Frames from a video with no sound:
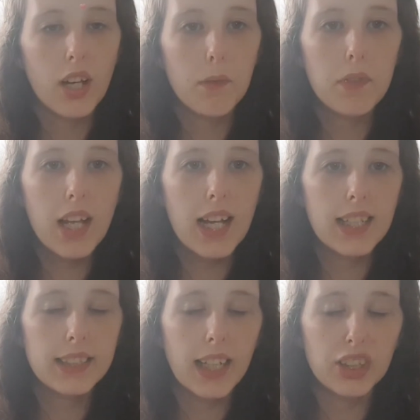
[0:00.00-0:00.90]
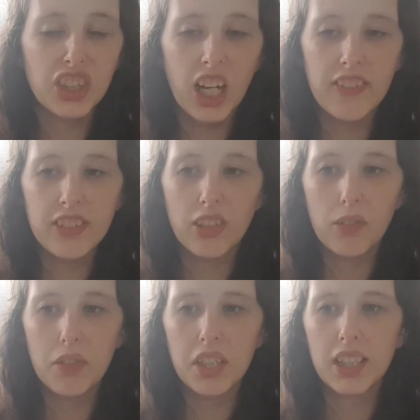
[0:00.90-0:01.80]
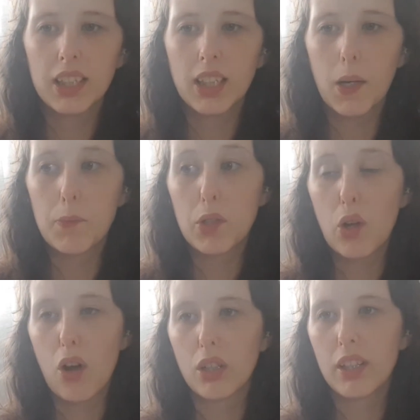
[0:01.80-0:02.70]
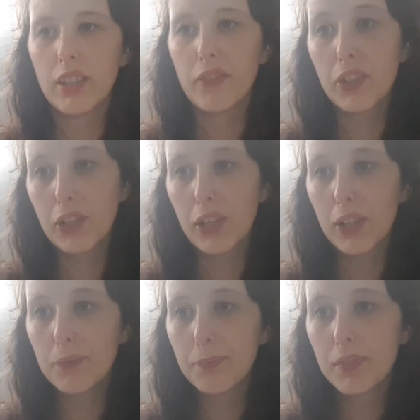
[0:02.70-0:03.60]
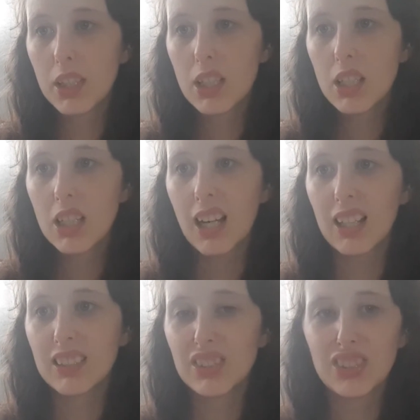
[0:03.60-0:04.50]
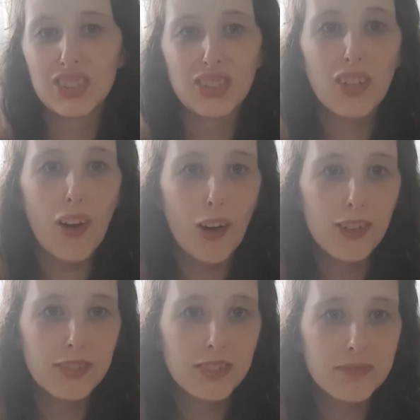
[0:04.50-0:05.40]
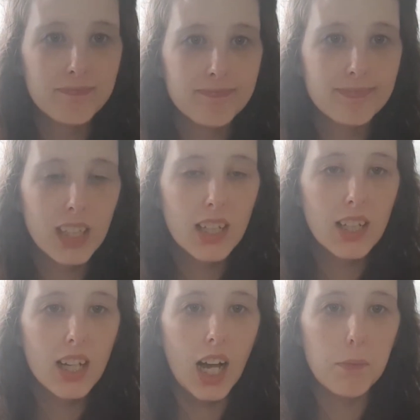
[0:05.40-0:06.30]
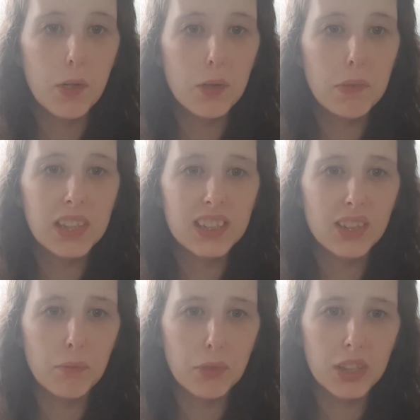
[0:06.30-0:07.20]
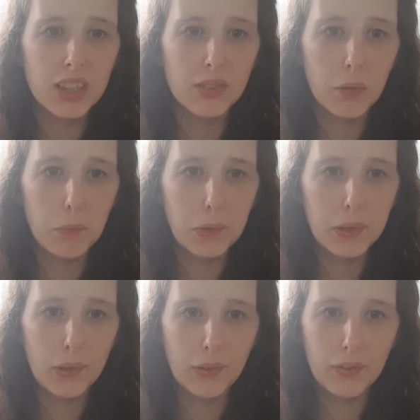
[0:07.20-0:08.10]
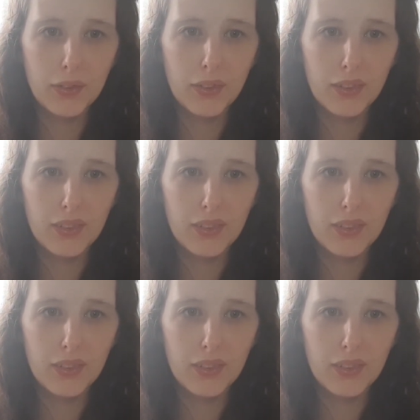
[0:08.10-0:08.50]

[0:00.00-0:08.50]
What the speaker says: I'm there, sat chattering on, thinking that I'm recording the video, and it's just gone off. I'm hoping it's not mucking up, because.